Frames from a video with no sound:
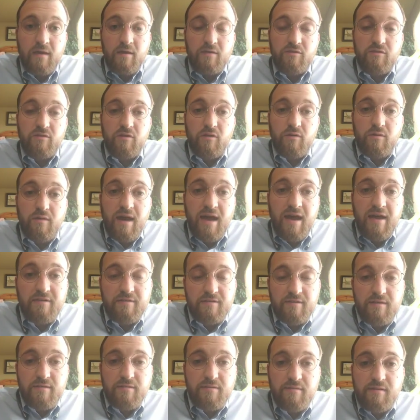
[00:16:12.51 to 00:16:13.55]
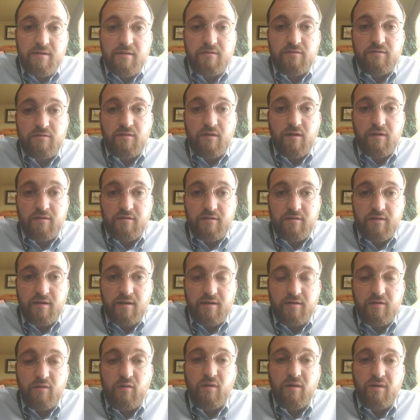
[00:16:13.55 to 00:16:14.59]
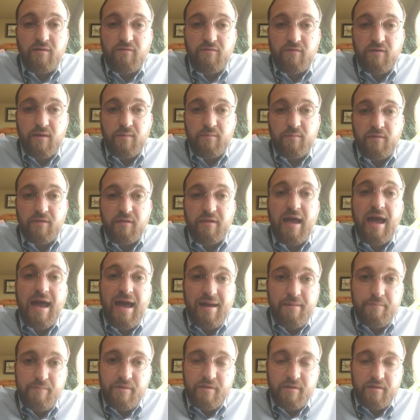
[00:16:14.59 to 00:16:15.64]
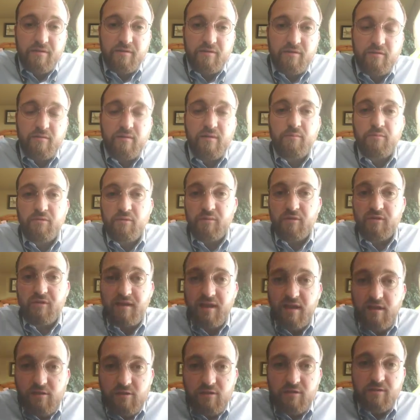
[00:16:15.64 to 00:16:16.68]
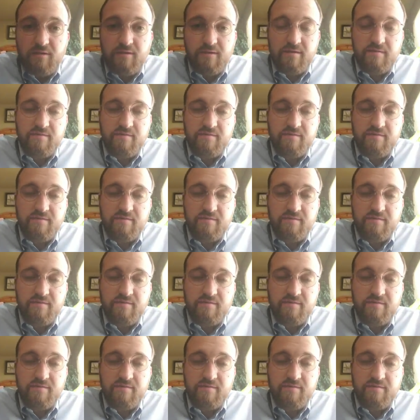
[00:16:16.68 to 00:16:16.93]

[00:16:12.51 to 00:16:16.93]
So as these things start going from the lab into implementation,